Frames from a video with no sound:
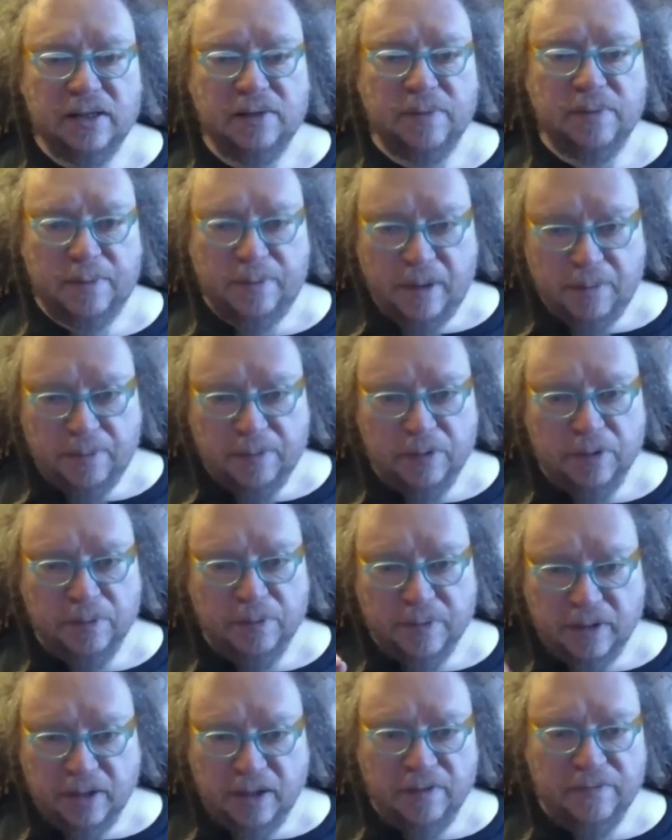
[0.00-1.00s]
by people who
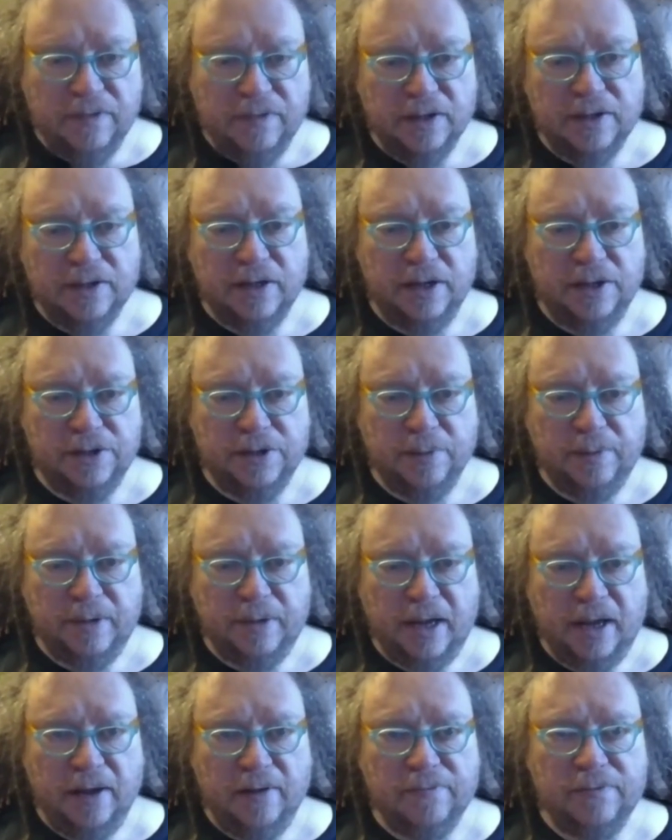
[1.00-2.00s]
believe they'll change your
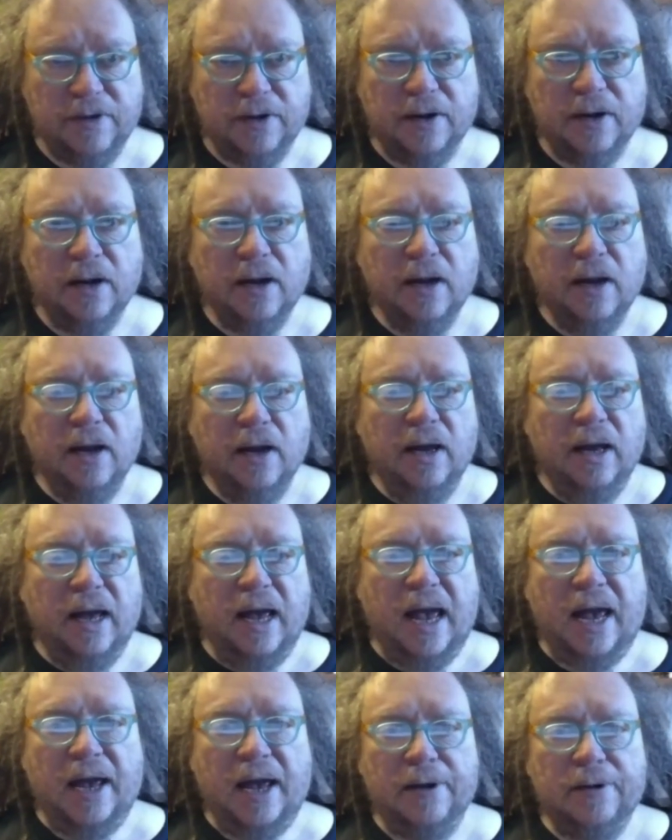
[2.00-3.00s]
behavior,
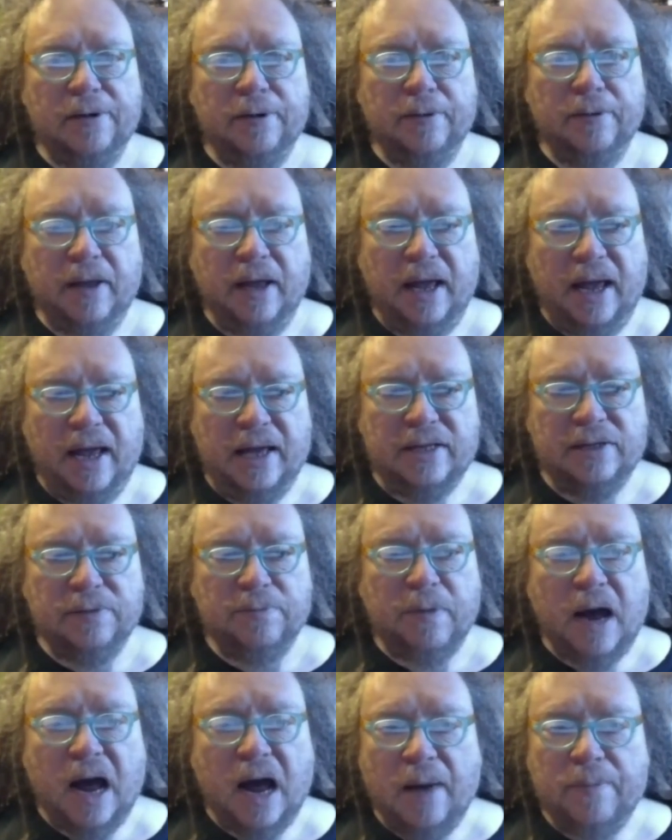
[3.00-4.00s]
and it's
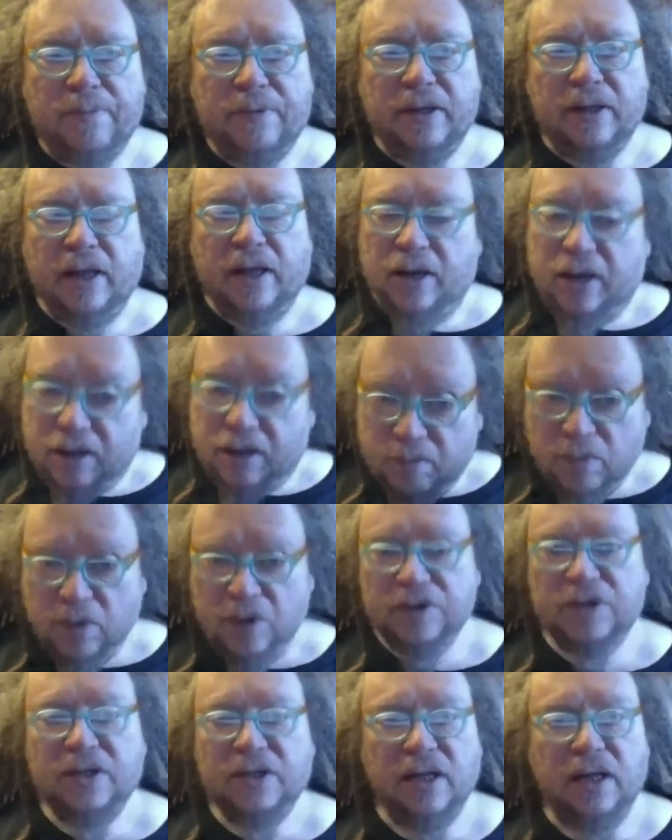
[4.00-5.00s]
populated
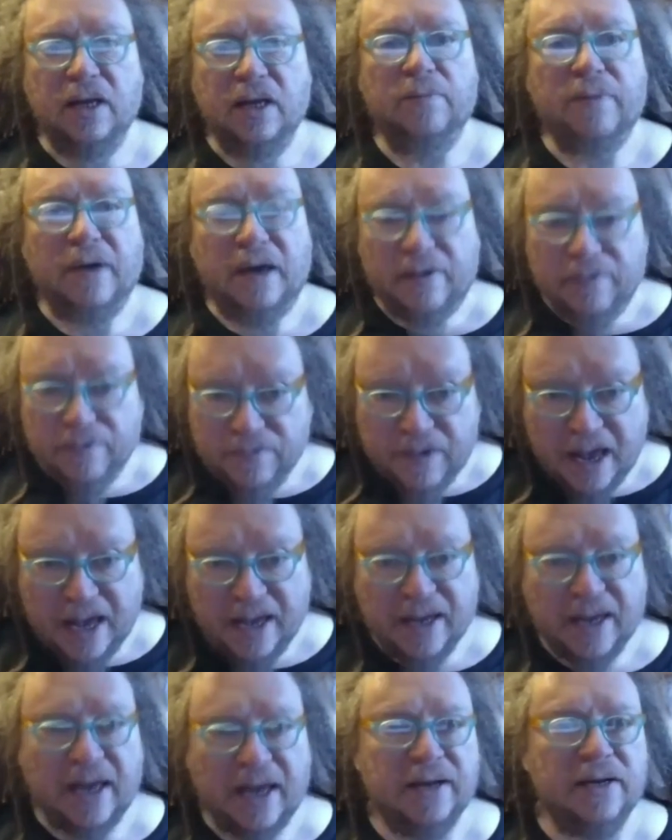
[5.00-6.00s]
mostly by
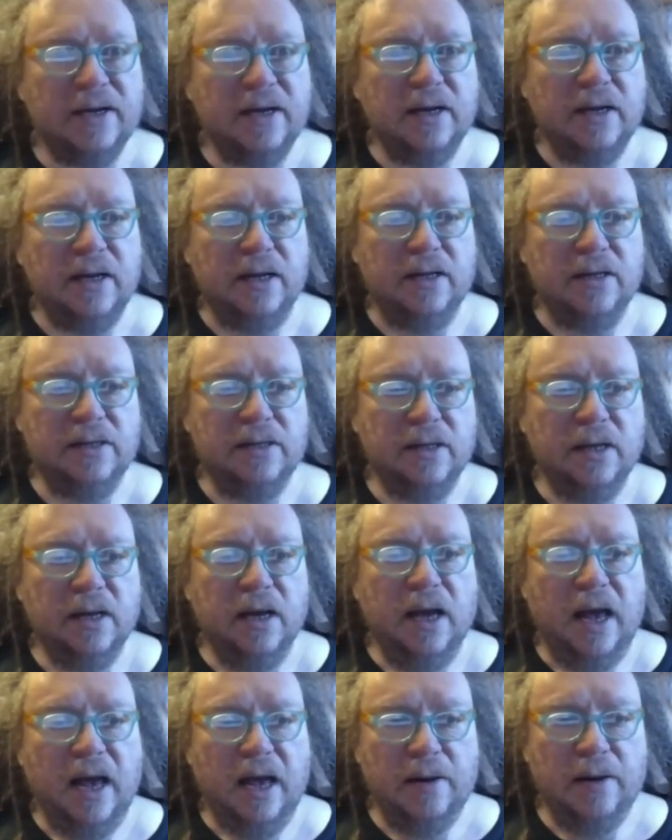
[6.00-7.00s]
fake entities,
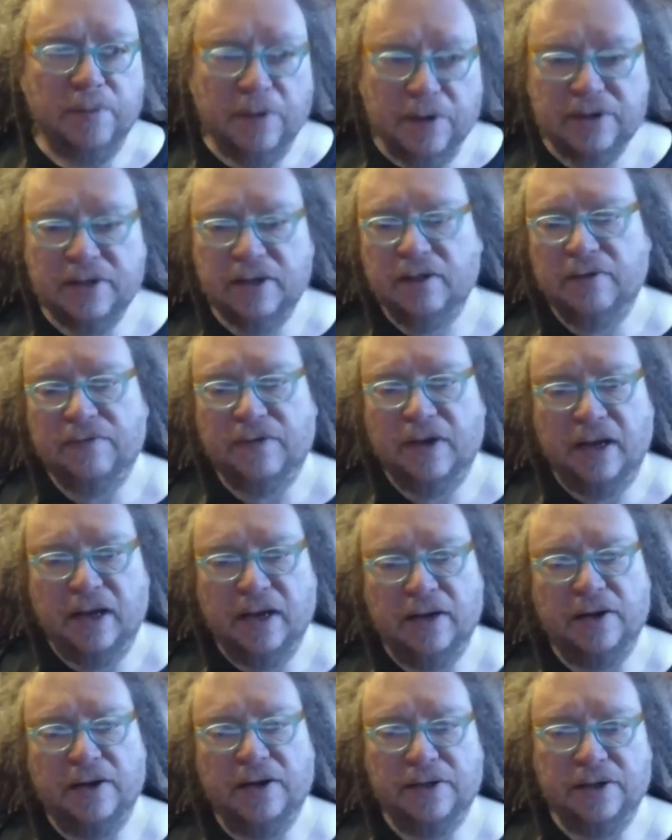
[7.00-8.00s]
and most of the fake
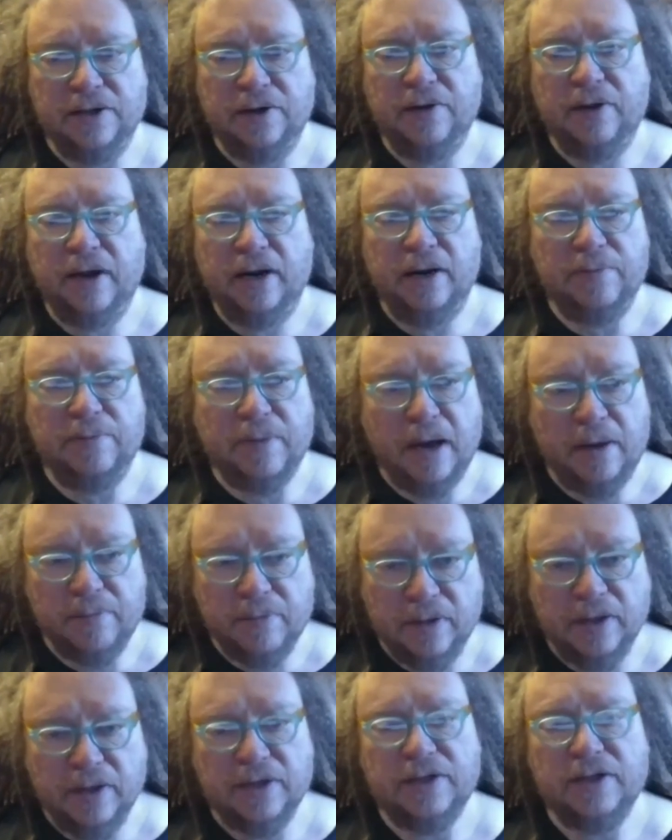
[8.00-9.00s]
entities are created by
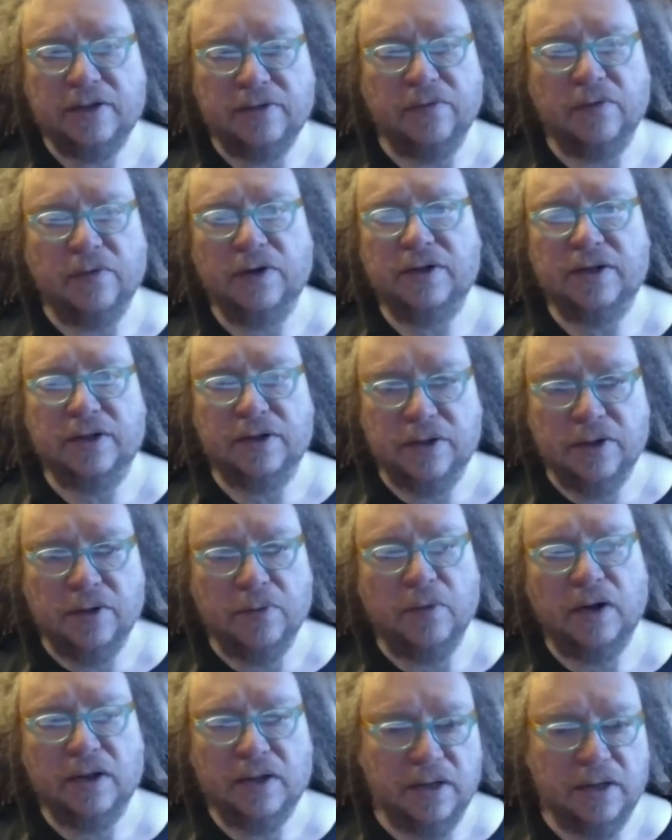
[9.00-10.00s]
malicious forces who
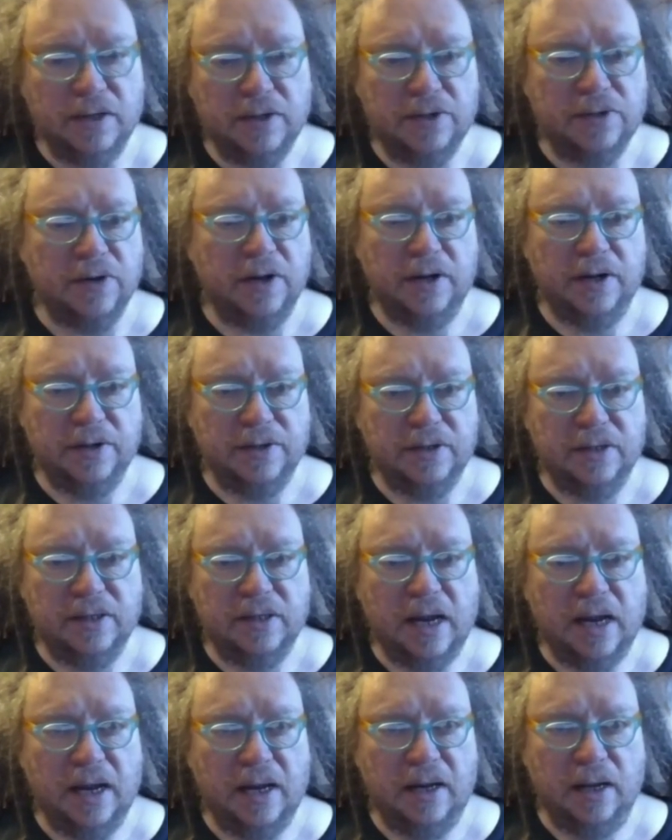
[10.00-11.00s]
want to destroy your
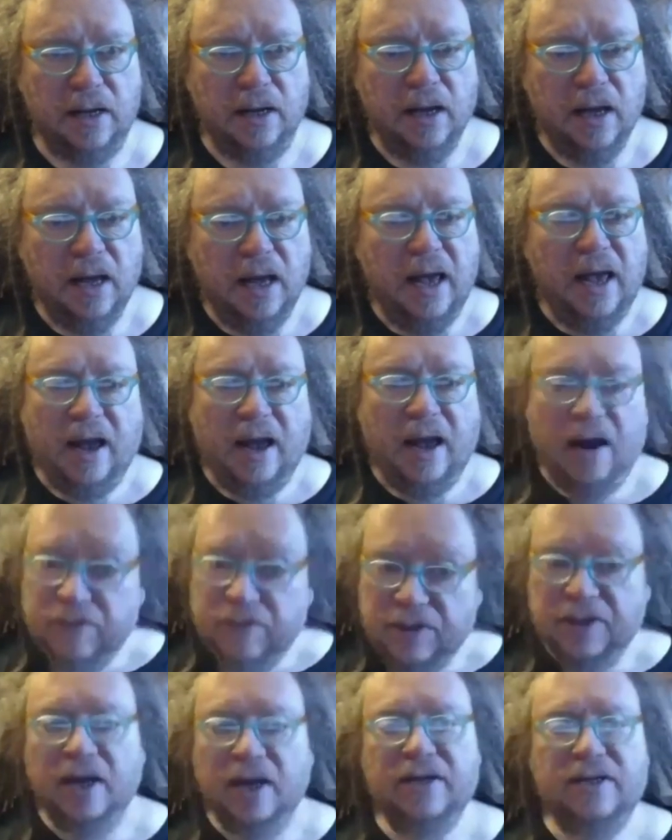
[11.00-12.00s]
society.
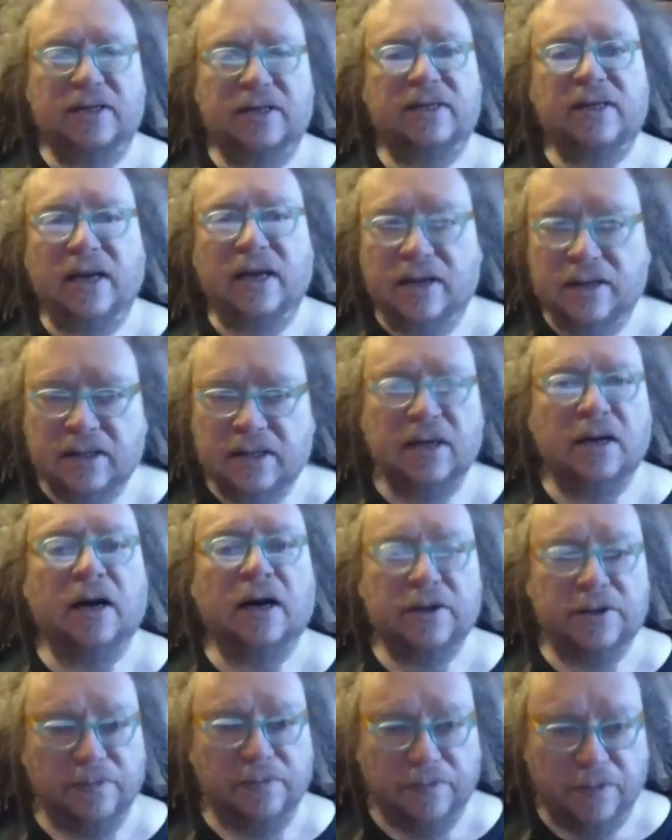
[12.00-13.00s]
Everything I just said is
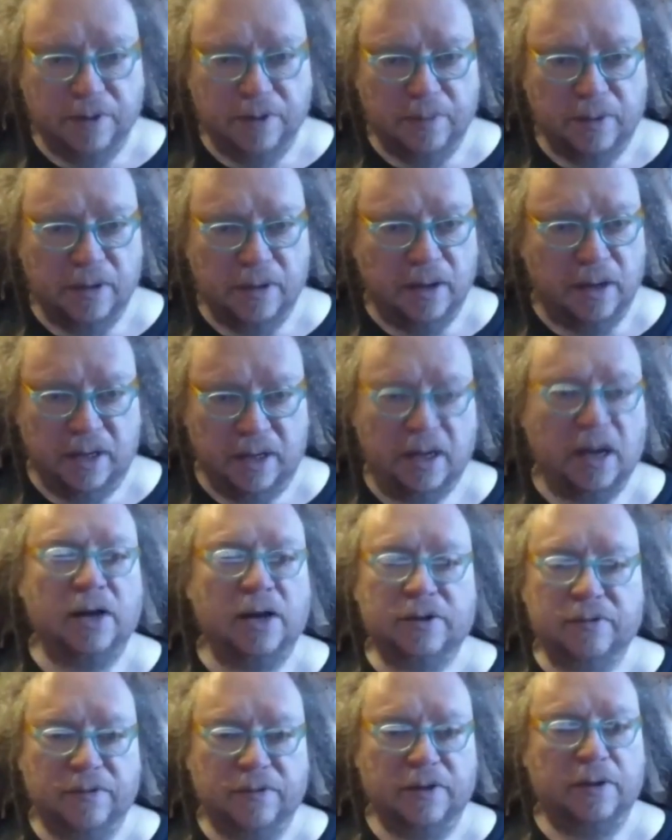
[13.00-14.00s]

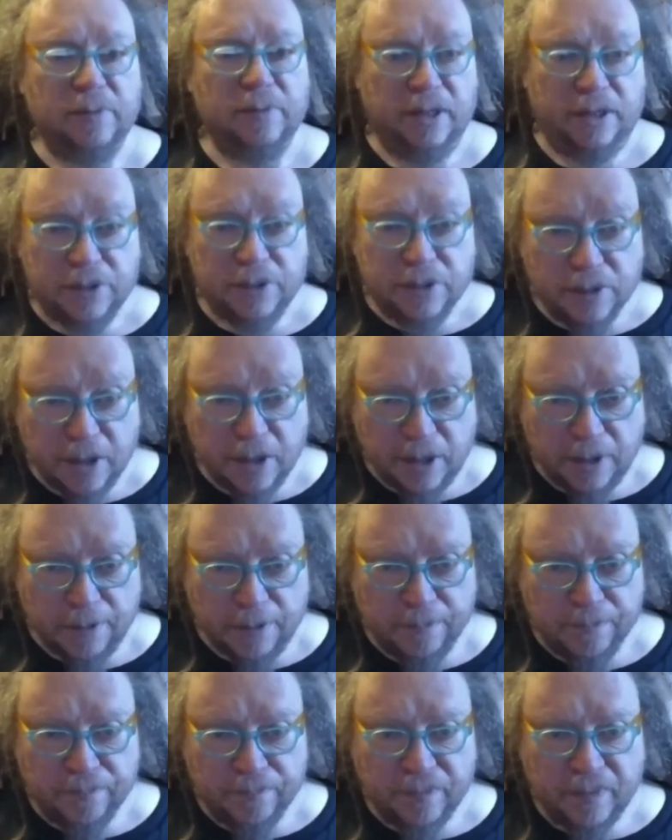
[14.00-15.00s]
incontrovertibly
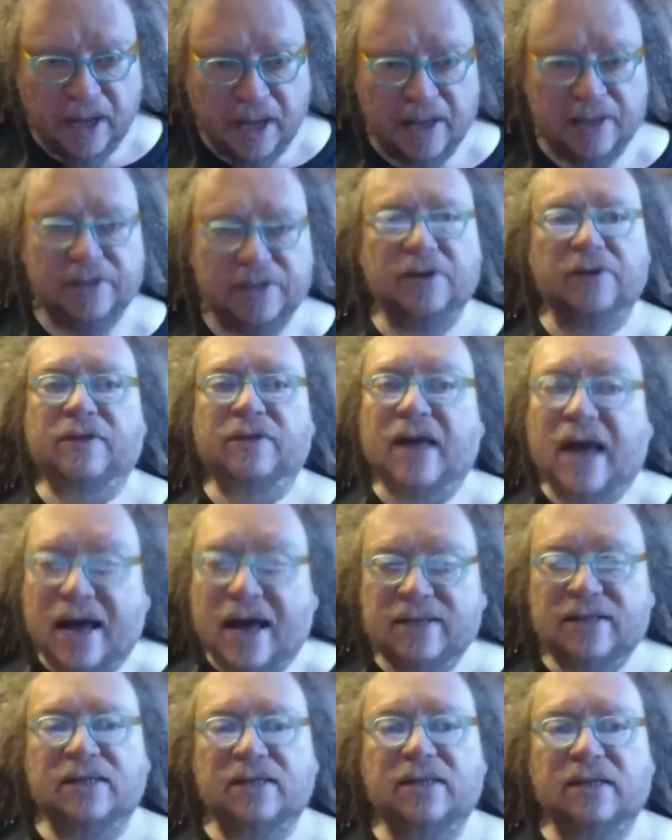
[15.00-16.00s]
true. And so
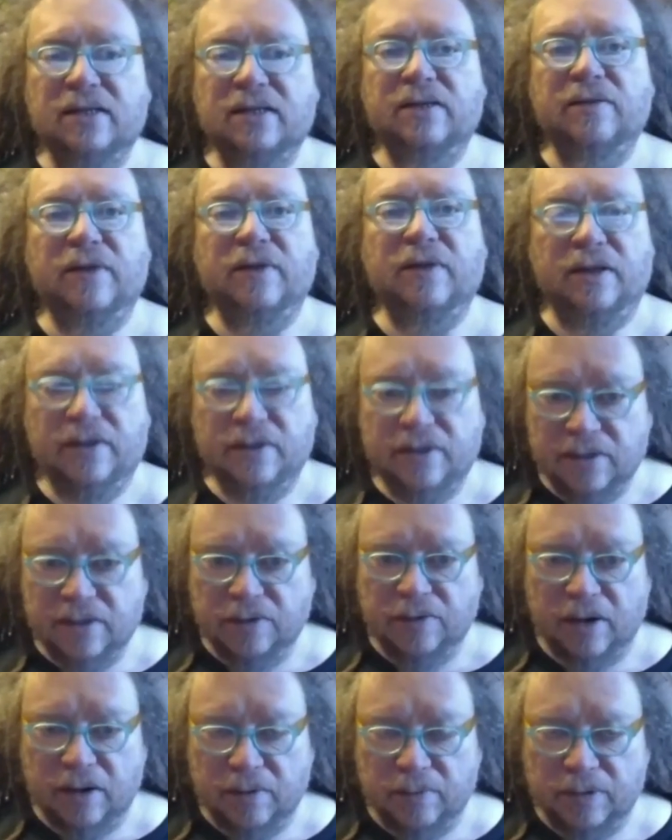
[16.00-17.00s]
that's a system that I think is
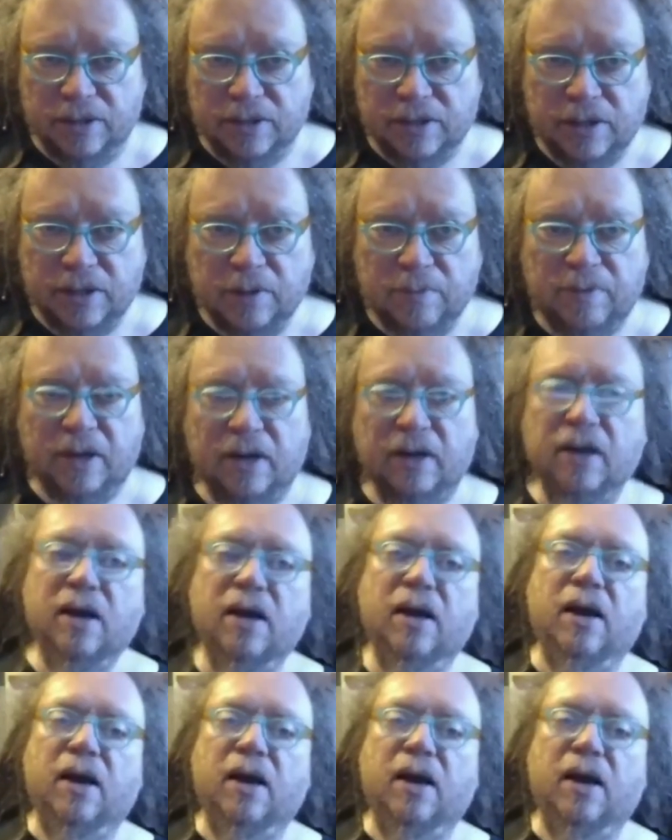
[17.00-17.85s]
incredibly stupid.